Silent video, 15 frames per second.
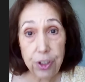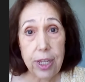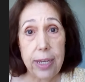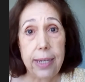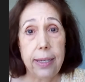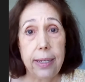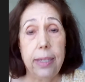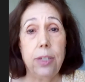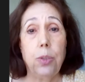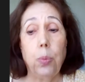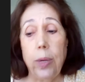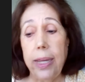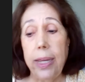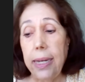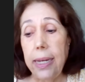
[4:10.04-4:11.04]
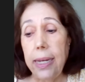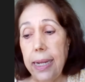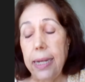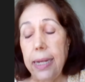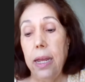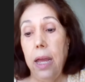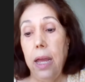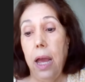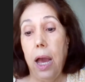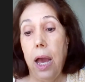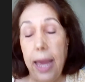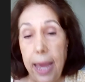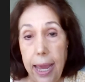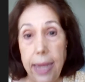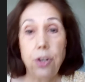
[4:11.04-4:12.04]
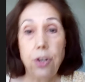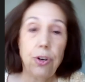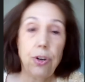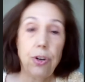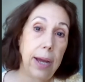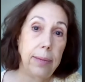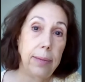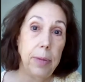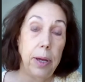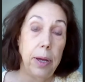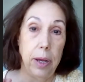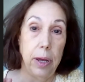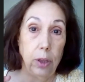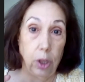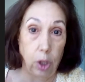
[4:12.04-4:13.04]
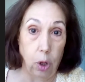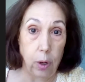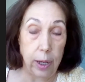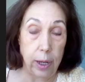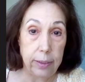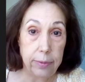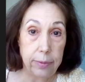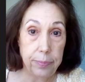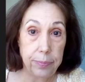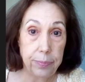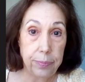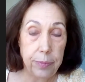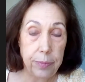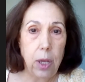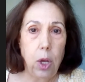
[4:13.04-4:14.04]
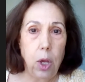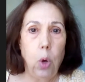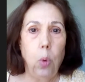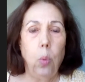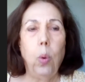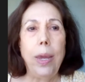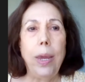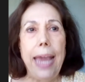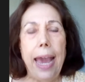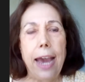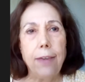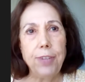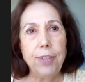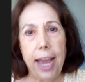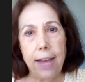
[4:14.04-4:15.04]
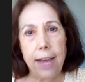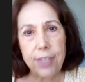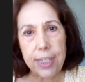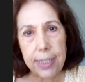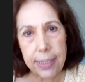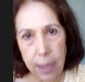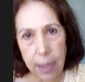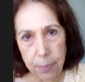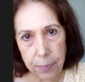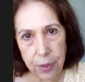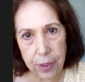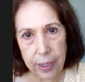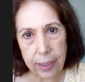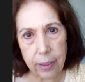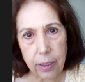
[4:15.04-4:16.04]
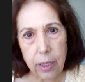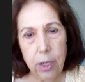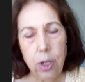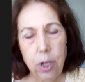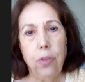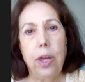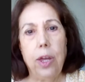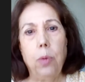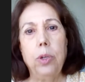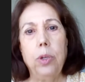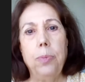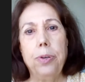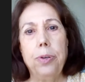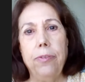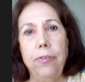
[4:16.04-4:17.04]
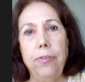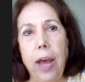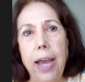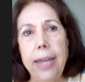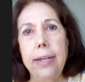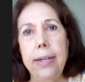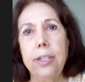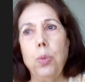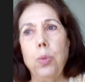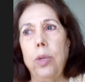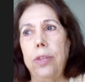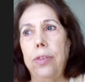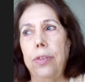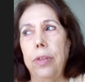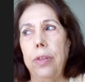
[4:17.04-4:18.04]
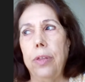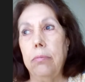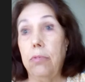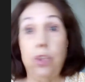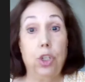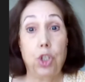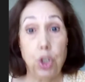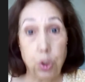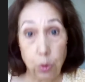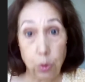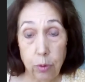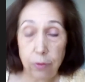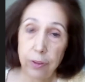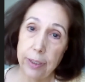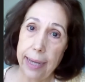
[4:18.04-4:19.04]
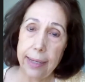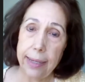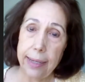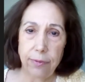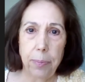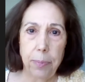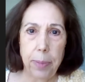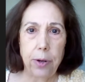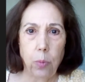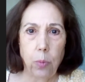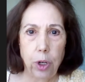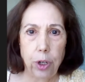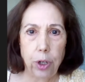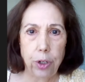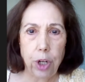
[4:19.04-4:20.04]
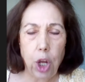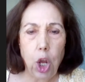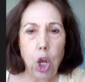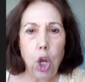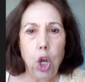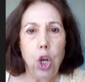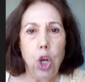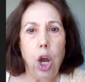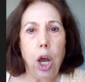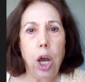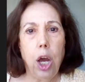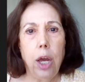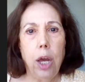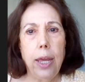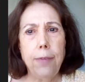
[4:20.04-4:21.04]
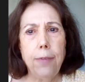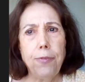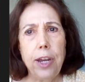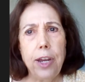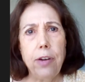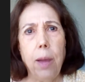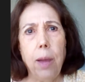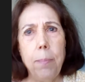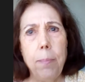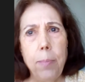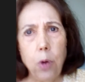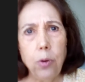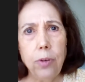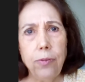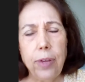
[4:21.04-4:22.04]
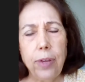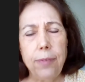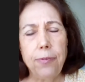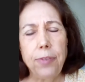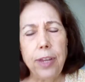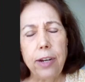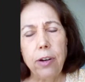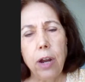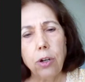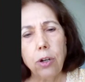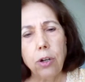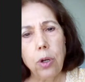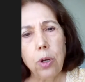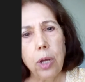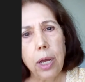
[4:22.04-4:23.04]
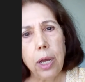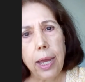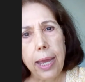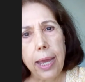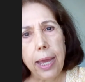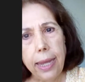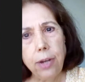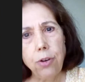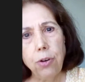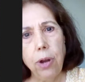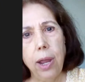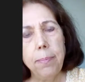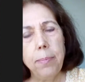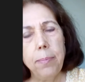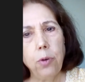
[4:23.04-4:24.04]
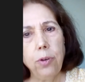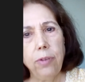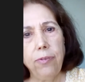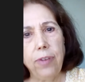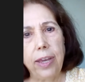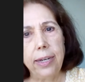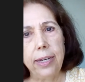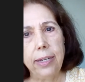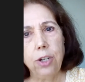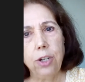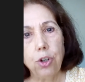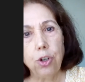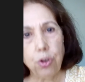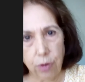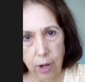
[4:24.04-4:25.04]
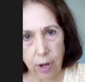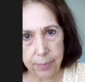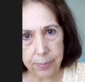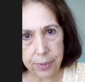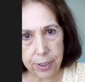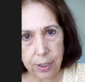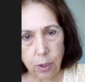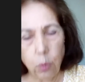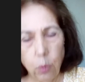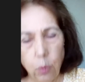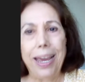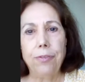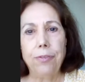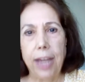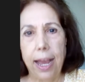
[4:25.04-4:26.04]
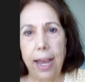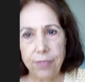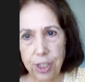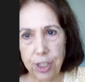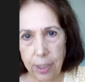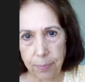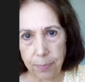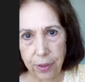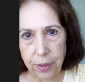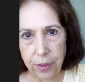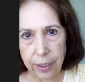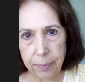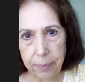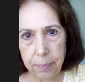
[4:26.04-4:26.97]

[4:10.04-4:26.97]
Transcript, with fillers: thing is we need a hate crime law we have to have something that would provide us with the tool, for lack of a better word. Uh, if there are motive, if there are hate crime motivated crimes, we have to have something.